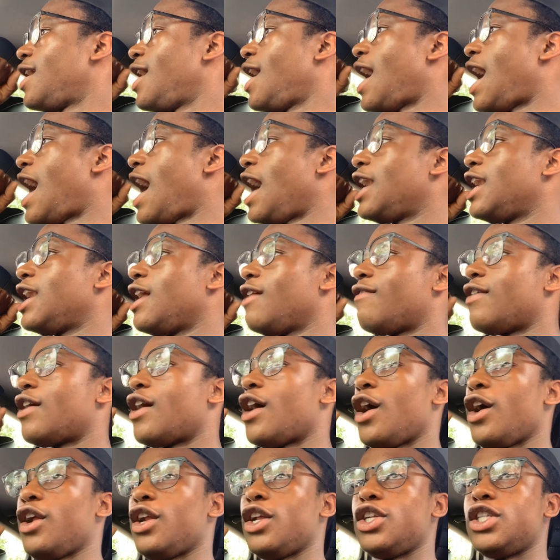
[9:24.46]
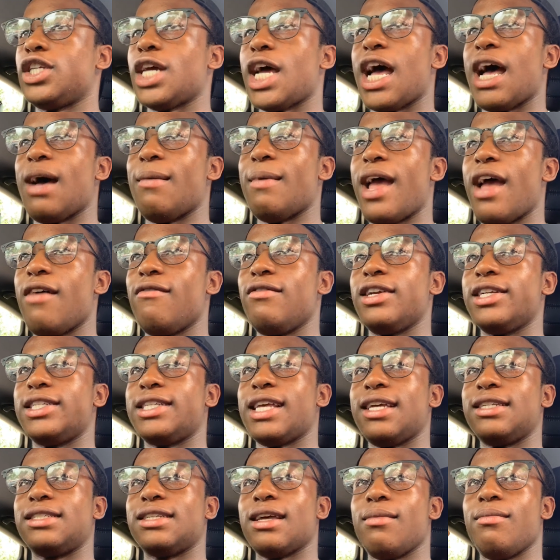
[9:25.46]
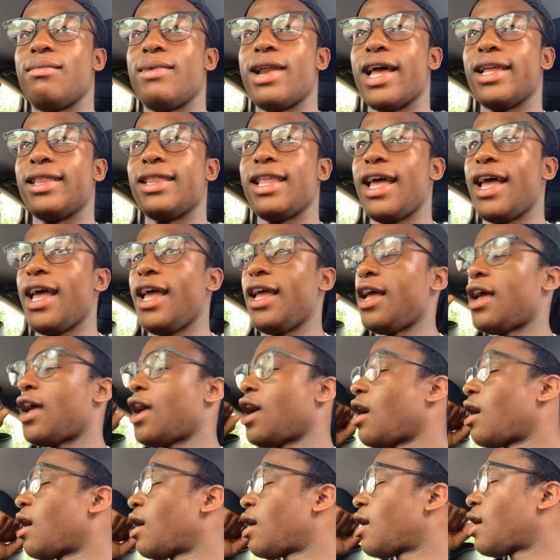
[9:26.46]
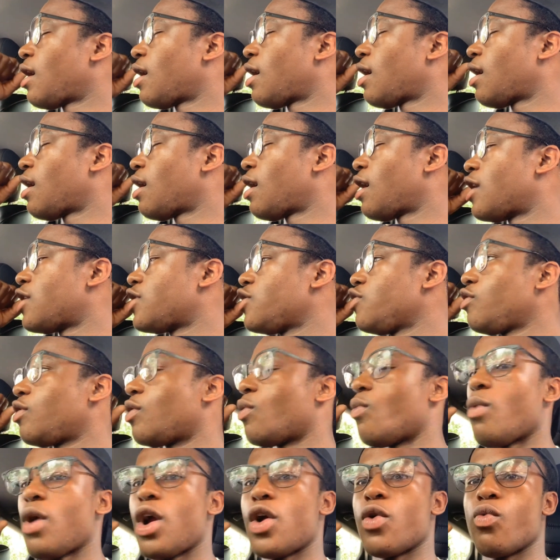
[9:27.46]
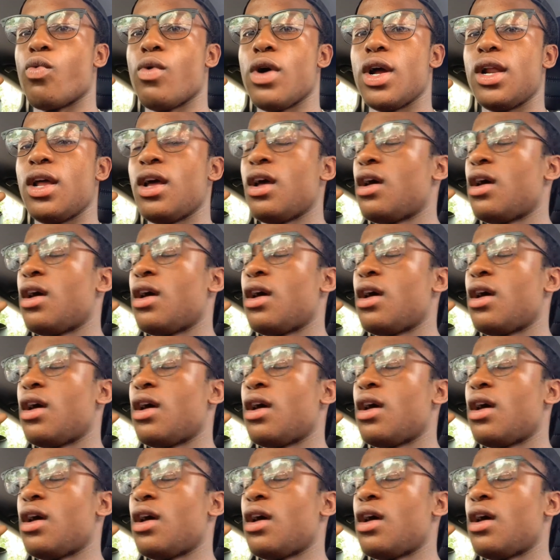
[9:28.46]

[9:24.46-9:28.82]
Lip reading: I never heard a job ever say something like that. You can work 1.